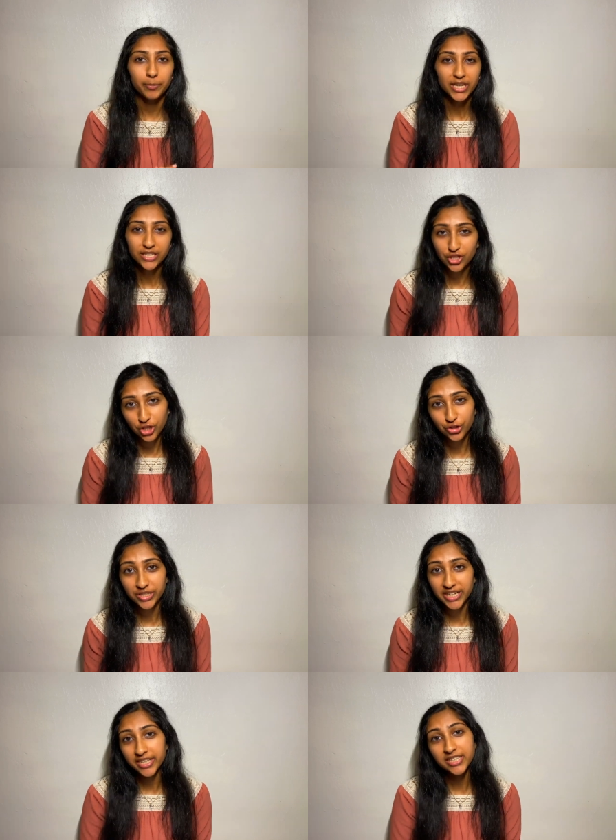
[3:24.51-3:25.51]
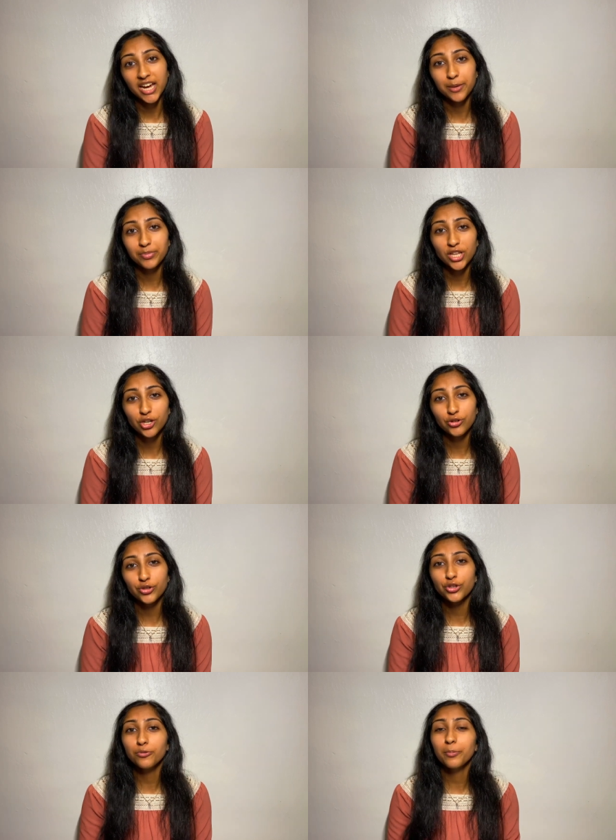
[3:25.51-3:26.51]
Based on your ticket type though,
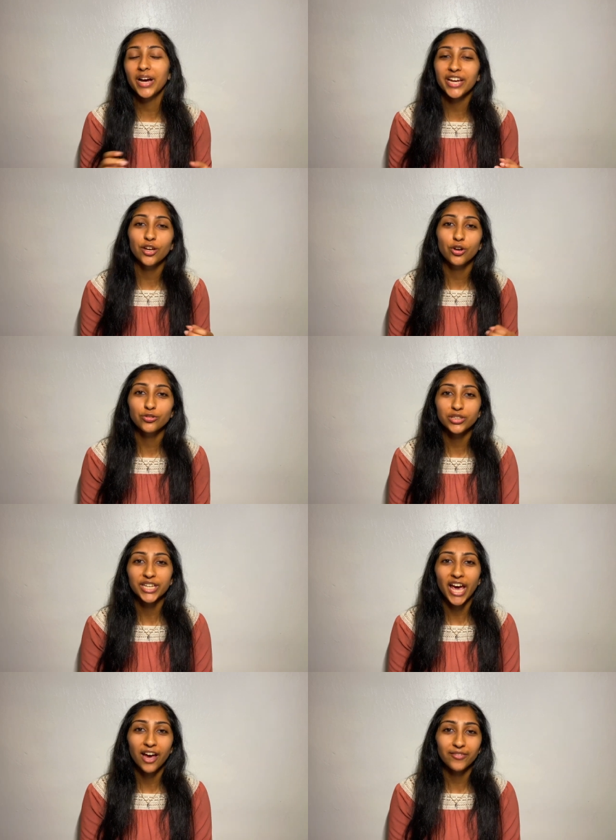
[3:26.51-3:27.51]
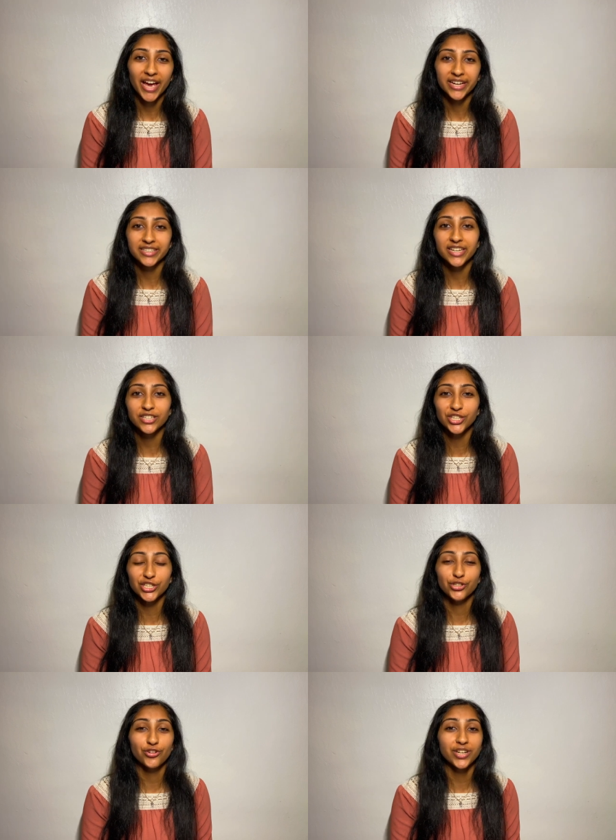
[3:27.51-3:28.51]
you might only have access to
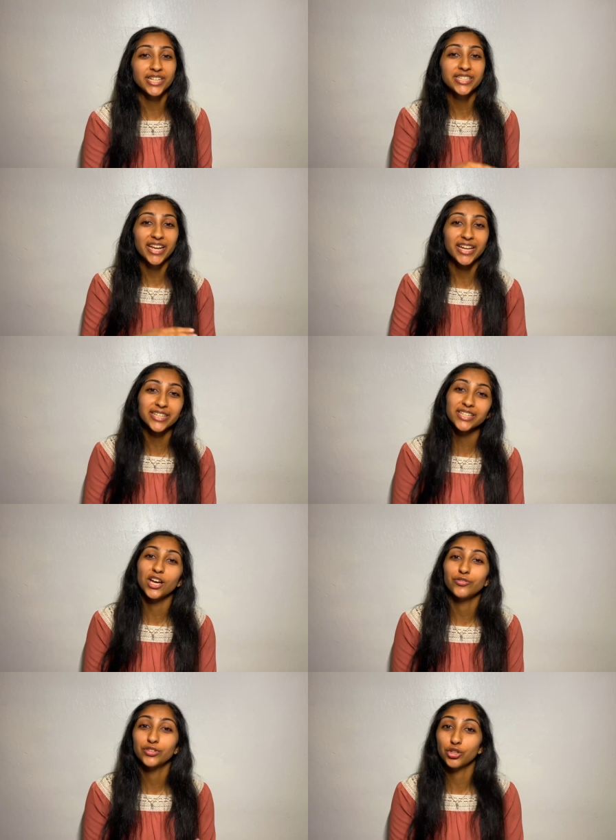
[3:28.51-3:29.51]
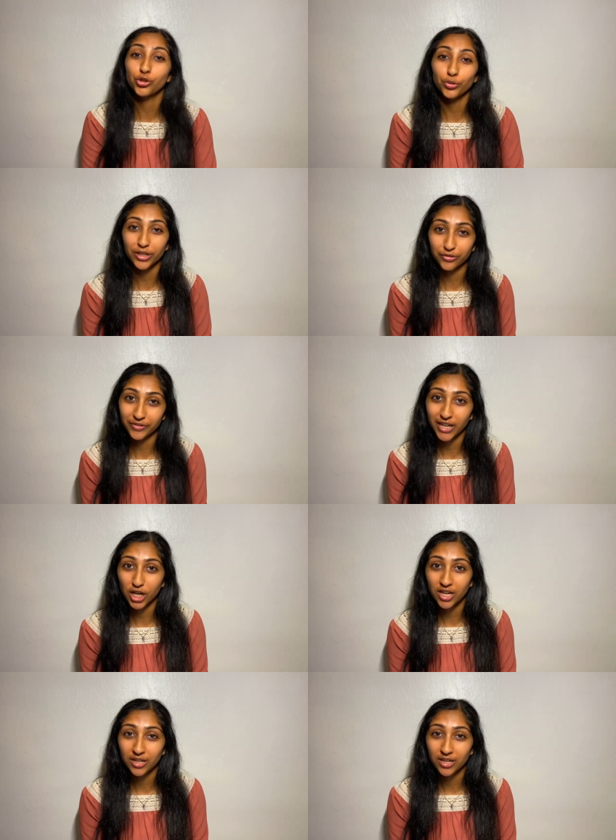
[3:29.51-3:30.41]
certain days of the career fair.